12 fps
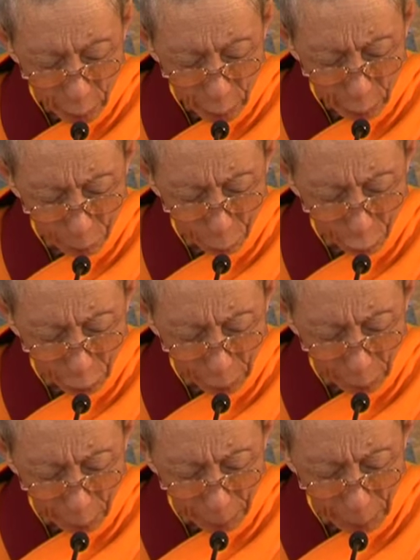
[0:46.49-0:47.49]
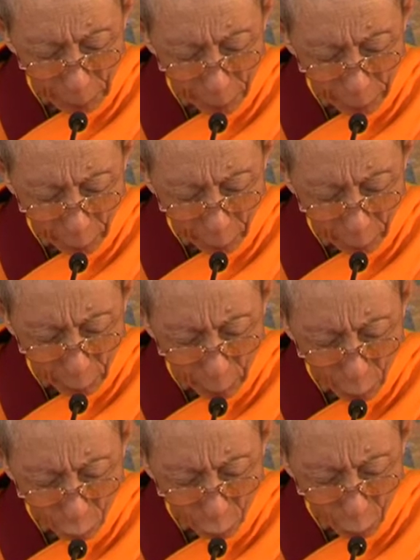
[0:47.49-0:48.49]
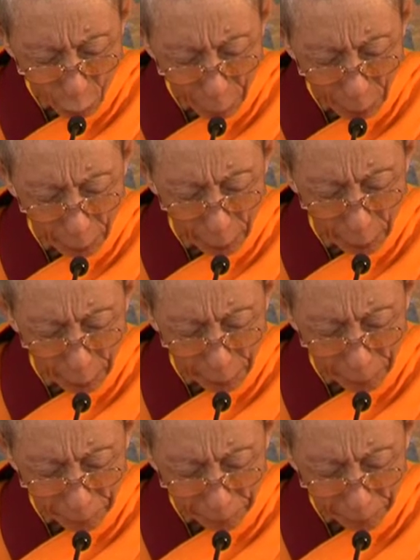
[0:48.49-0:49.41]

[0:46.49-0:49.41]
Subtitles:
in Buddha, Dhamma, and Sangha throughout our life.